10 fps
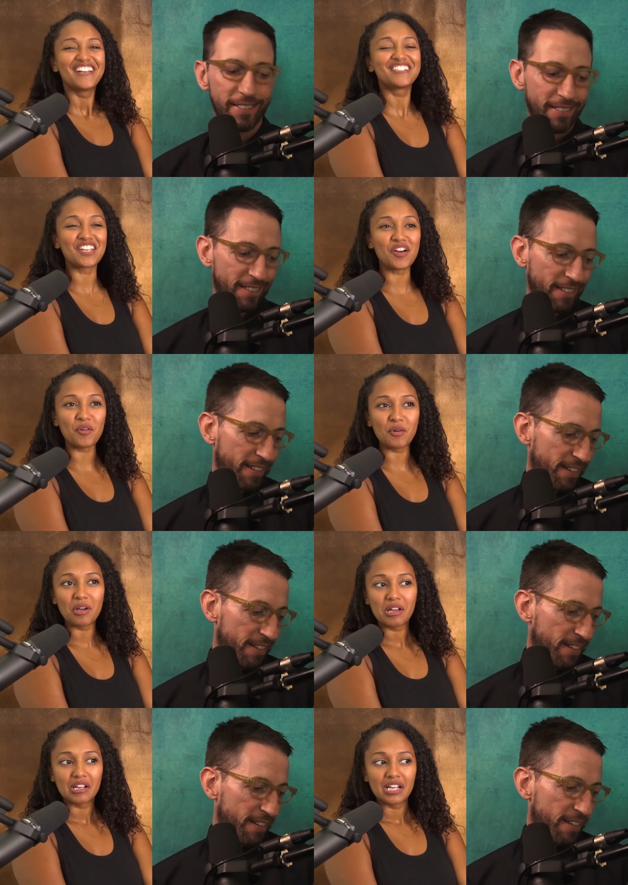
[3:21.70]

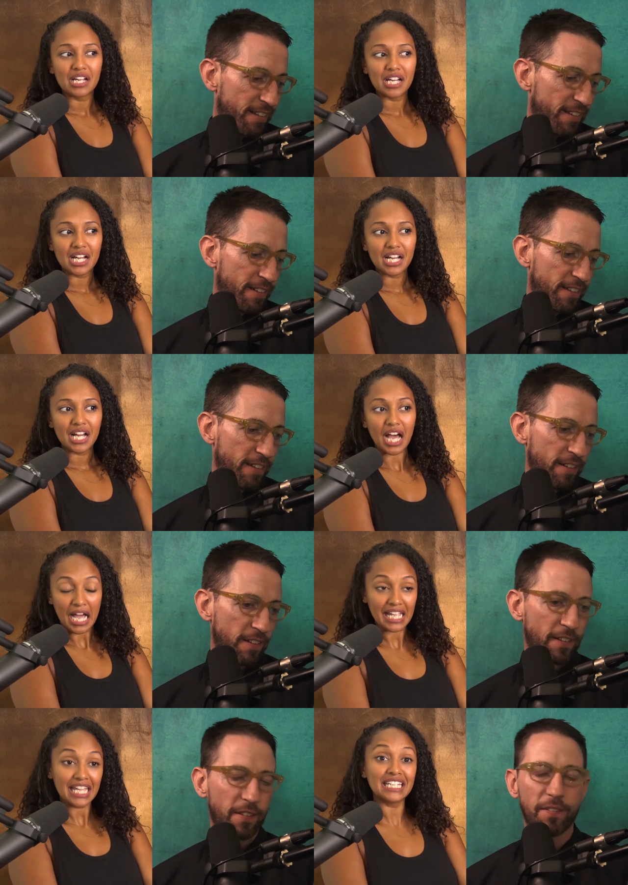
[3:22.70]
Speaker 1: so
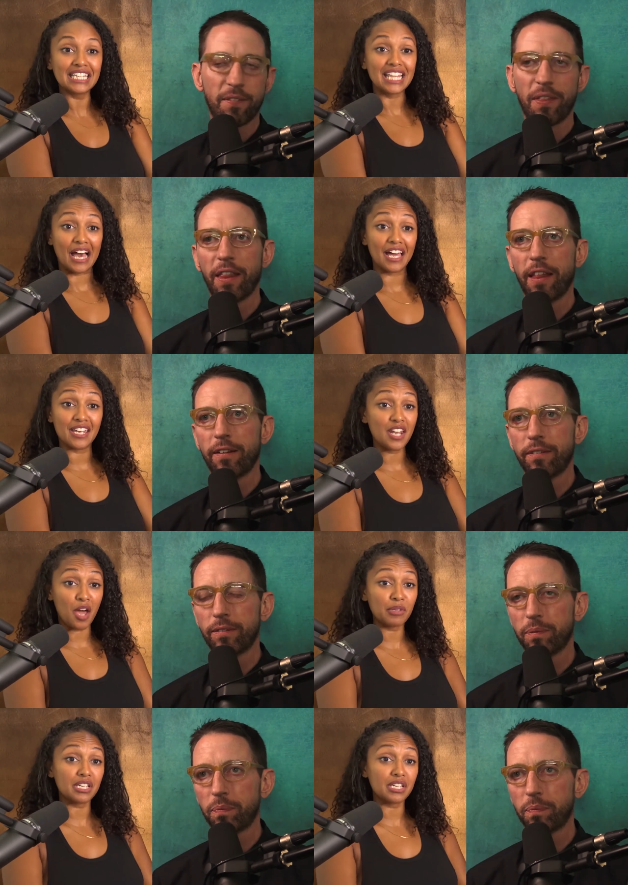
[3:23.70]
I hated that. And not